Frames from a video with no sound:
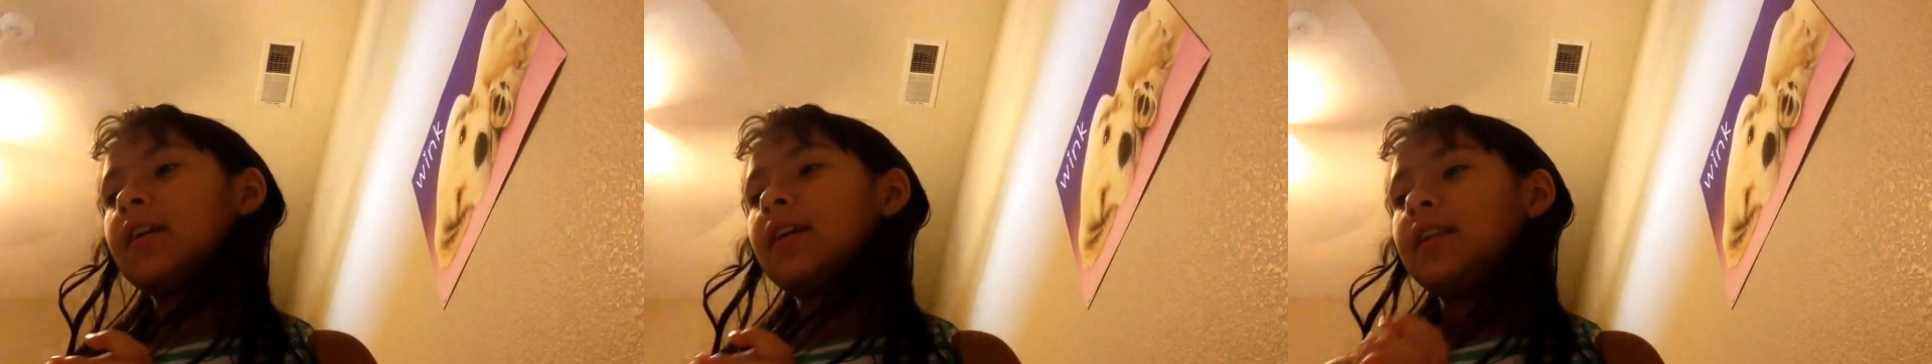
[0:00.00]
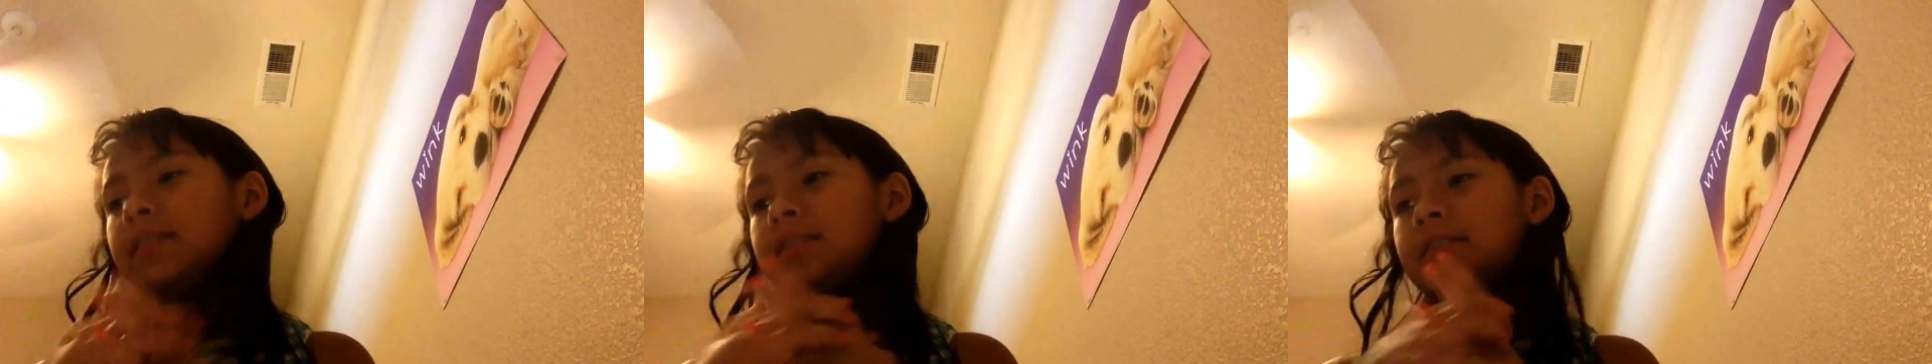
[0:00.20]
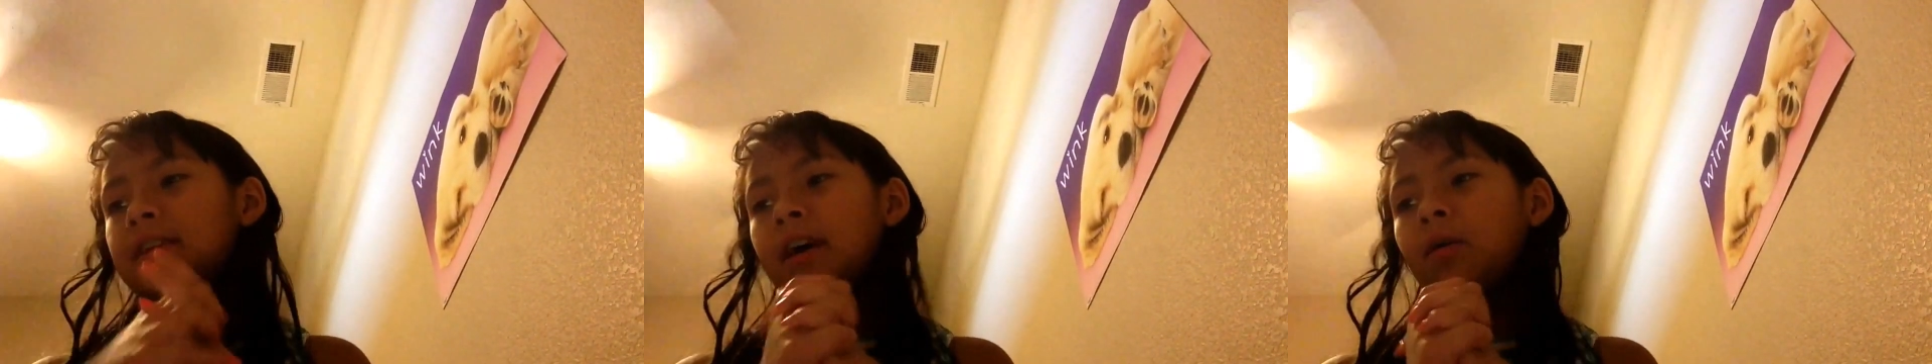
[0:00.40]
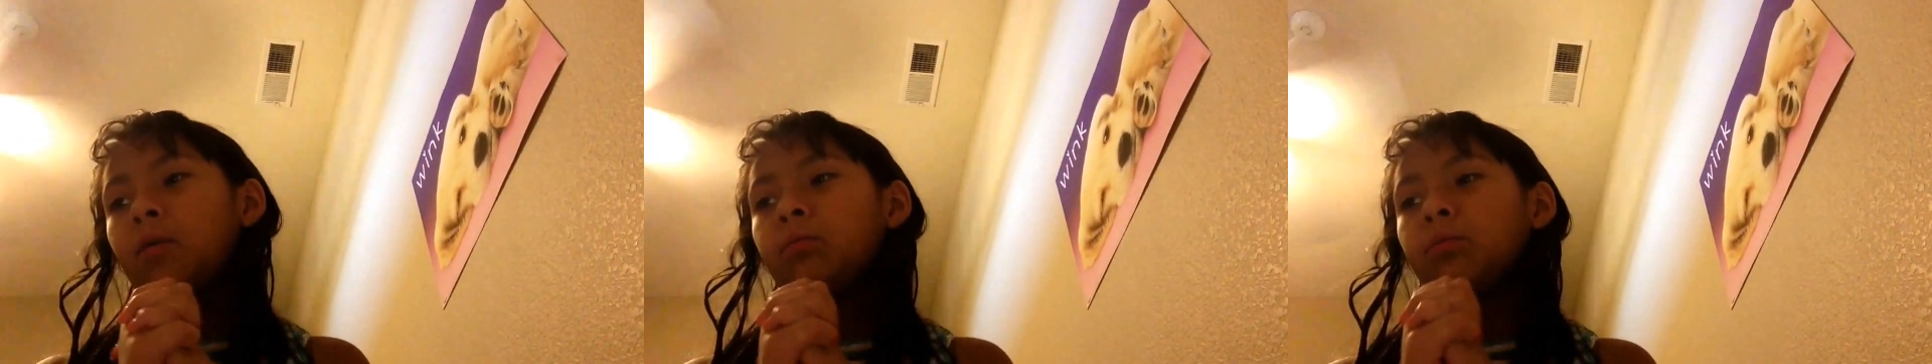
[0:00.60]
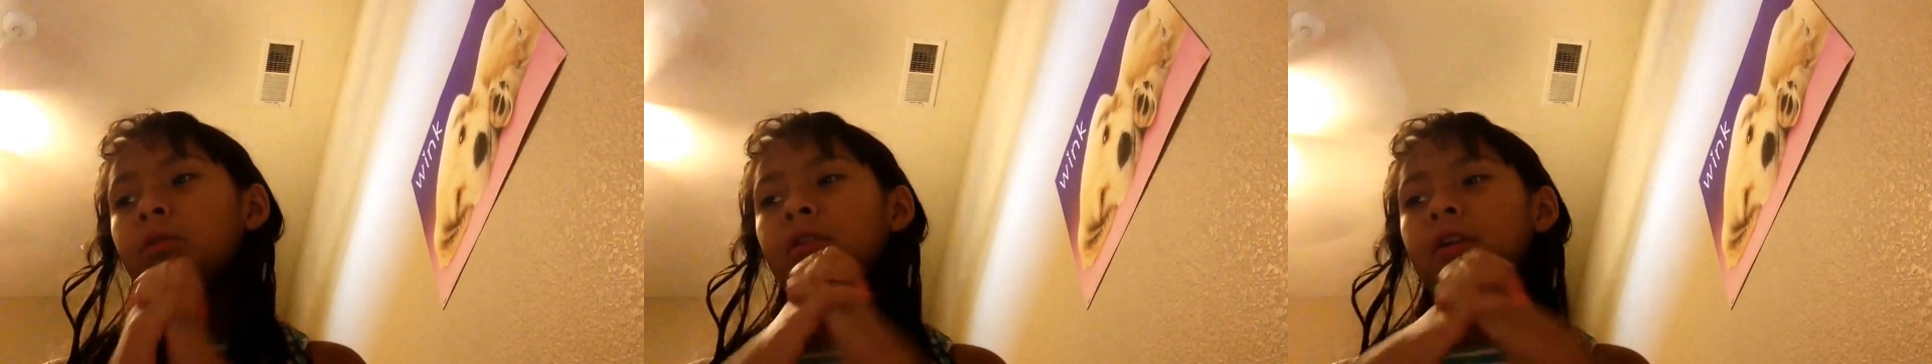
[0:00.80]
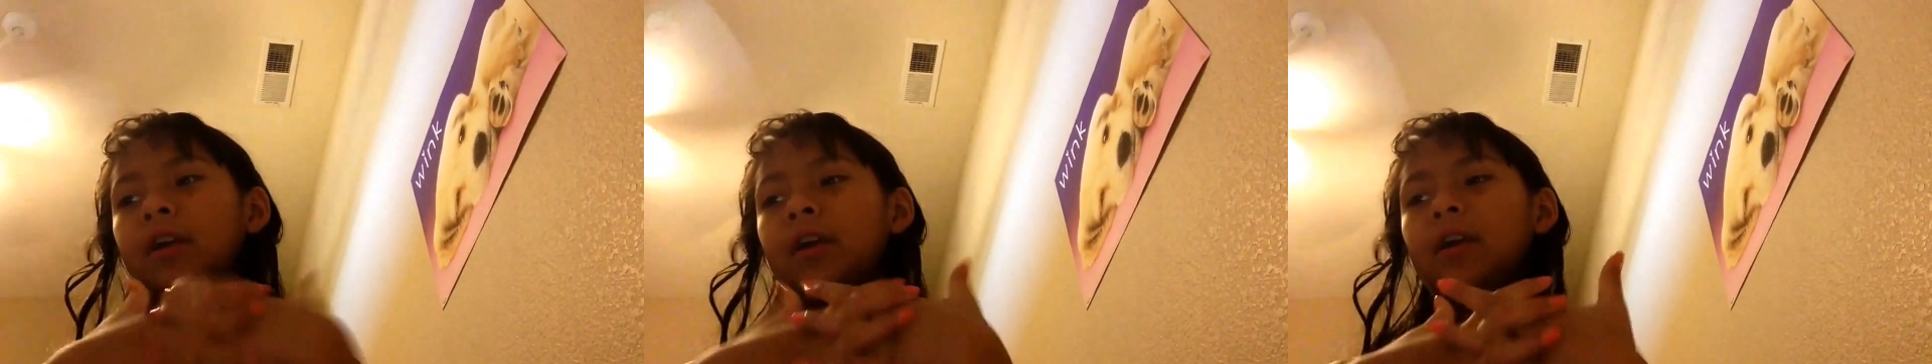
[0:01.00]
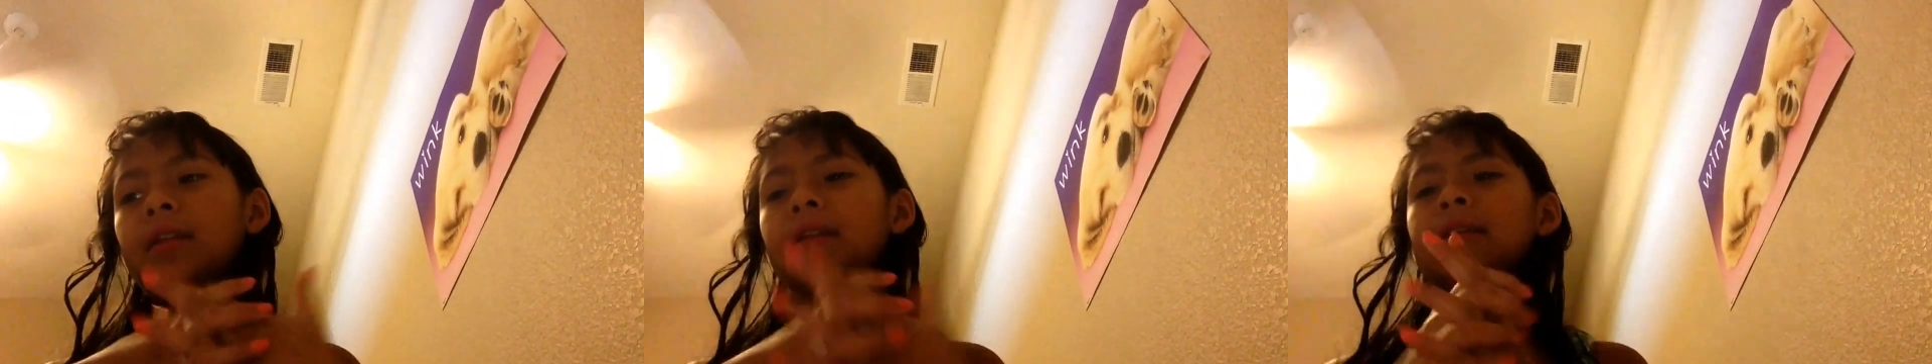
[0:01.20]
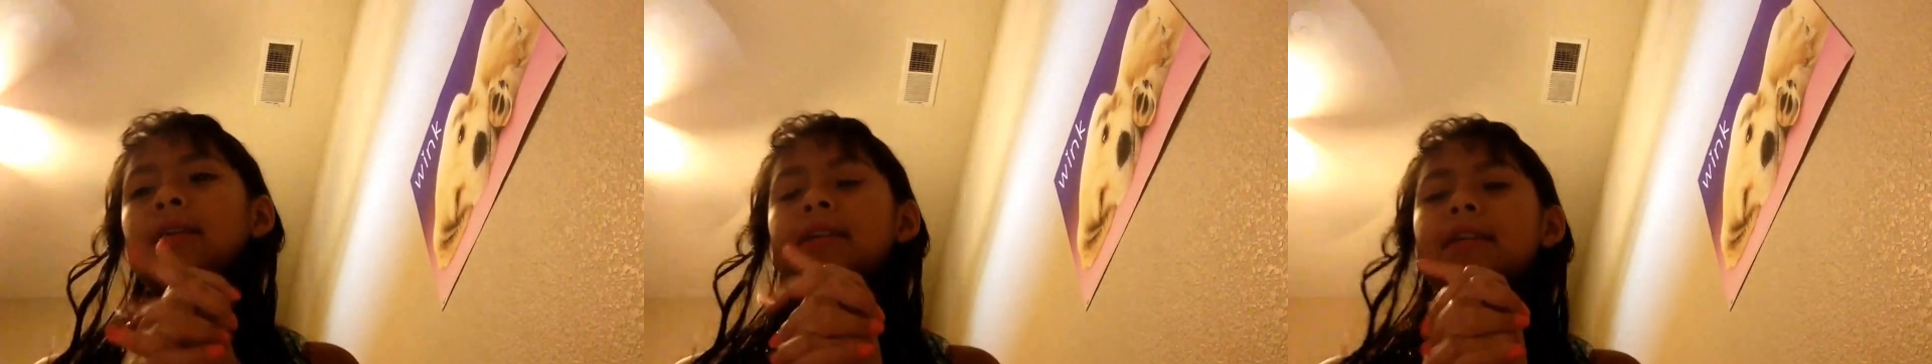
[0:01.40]
Adele Rolling
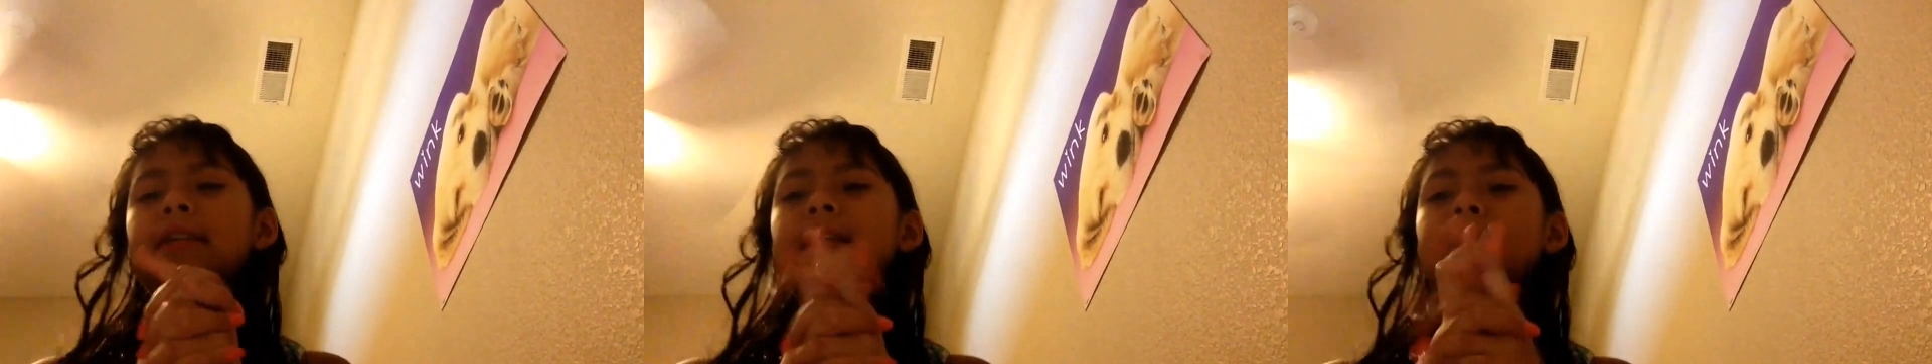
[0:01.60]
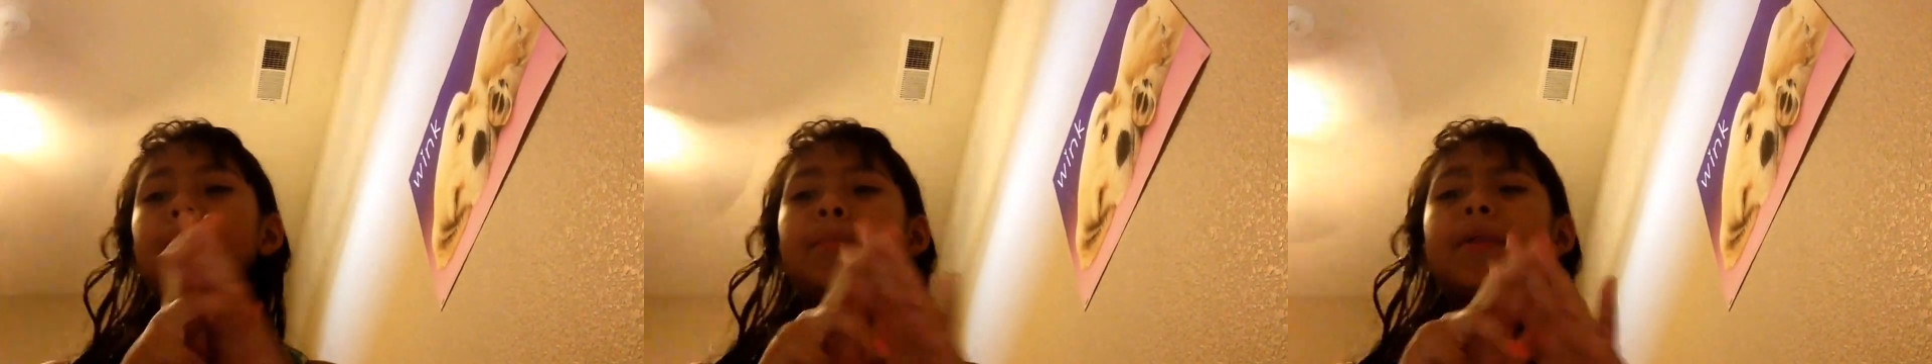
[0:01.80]
in the Deep.